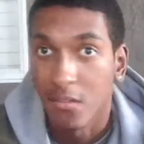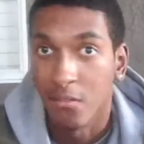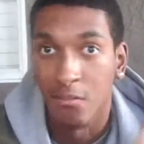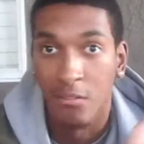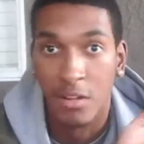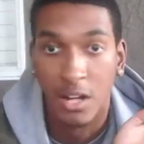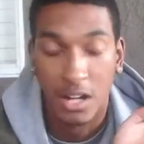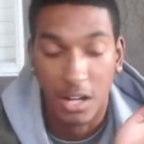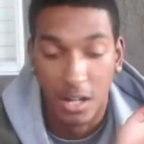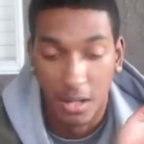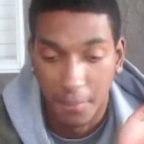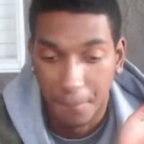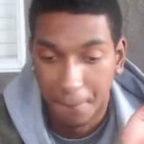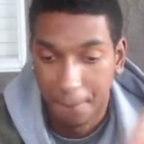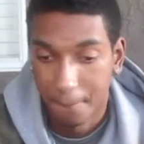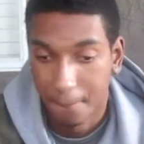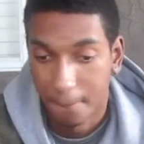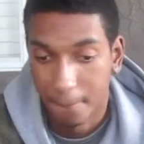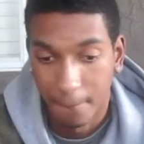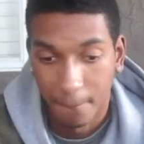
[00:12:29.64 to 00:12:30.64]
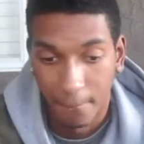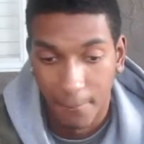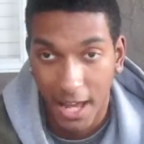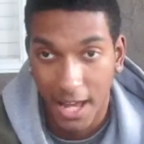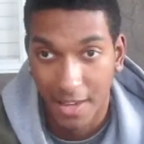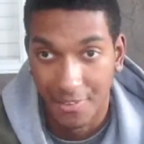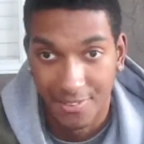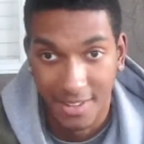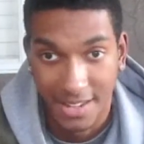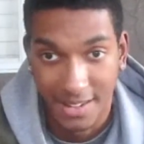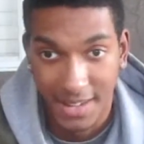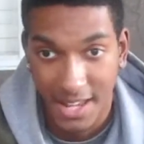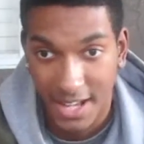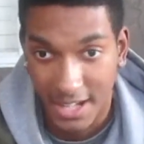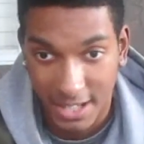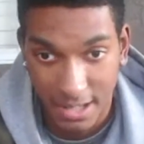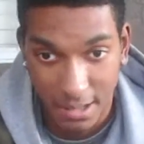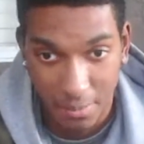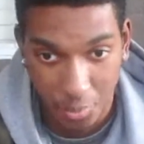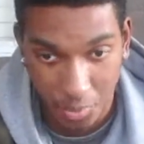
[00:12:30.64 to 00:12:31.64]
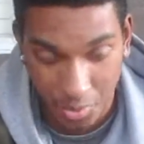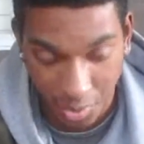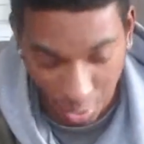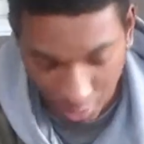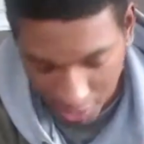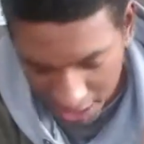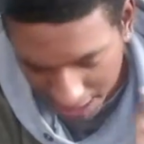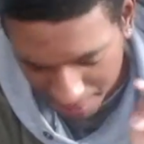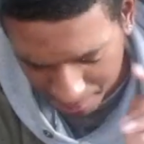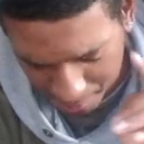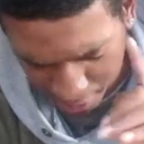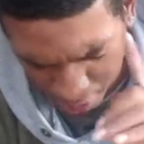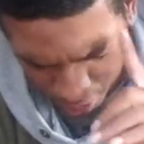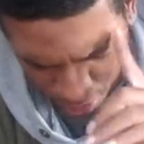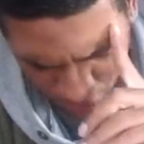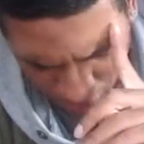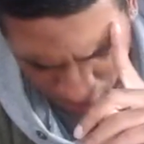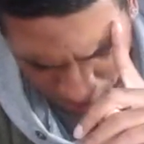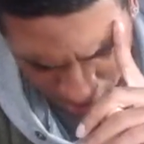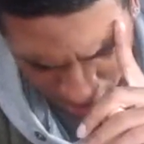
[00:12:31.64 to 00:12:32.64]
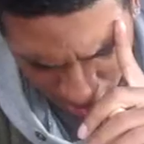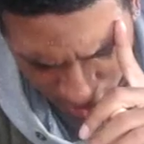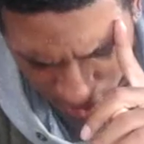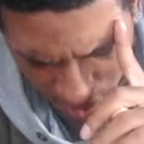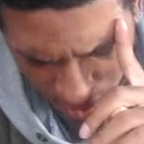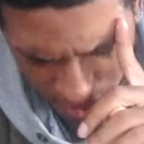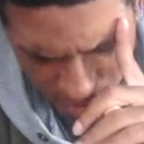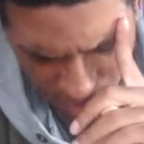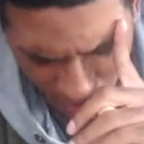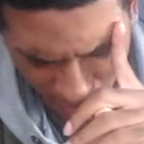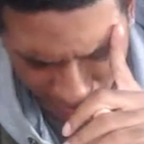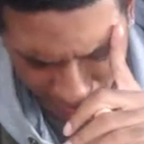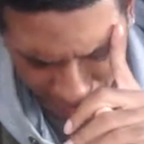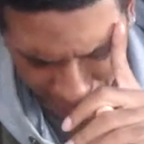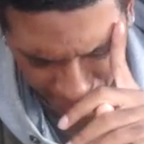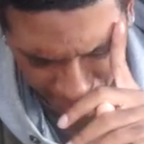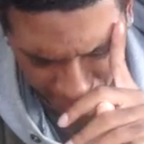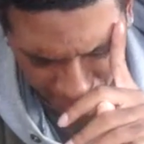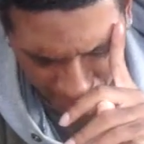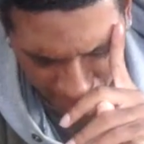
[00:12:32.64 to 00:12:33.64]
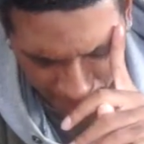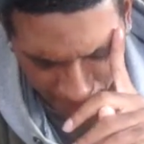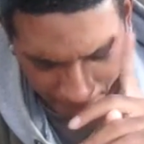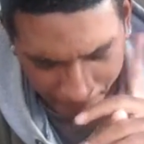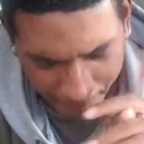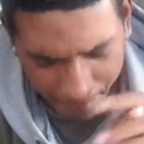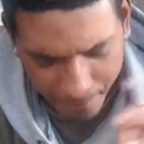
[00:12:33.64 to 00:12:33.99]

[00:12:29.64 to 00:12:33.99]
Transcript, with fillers: look, like I said, that comes with the camera equipment, and um